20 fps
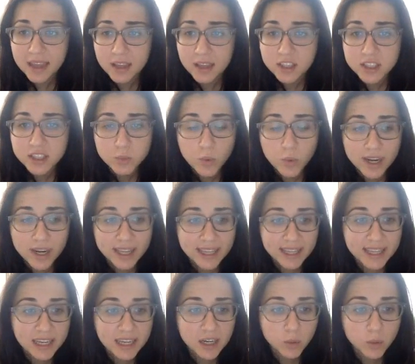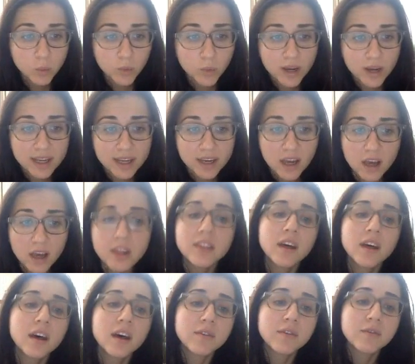just want to hear what
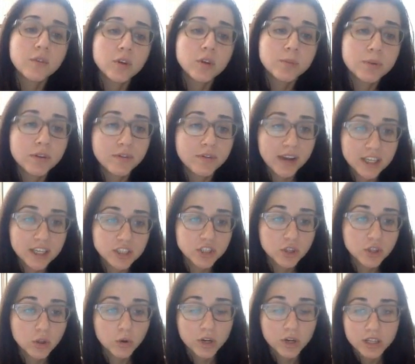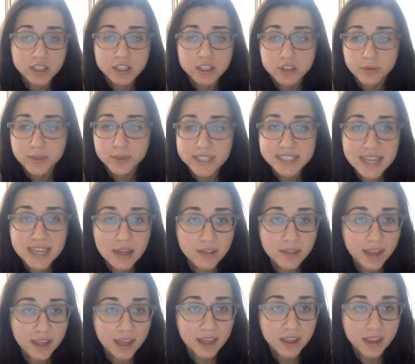the full professional orchestra would
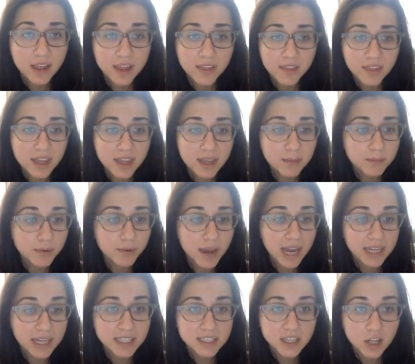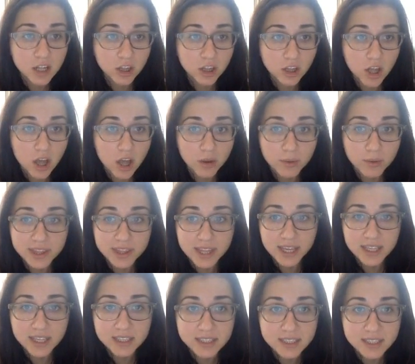sound like. They can practice along with
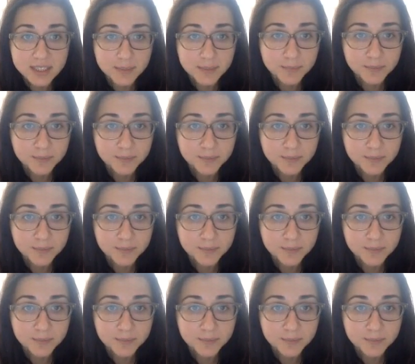this.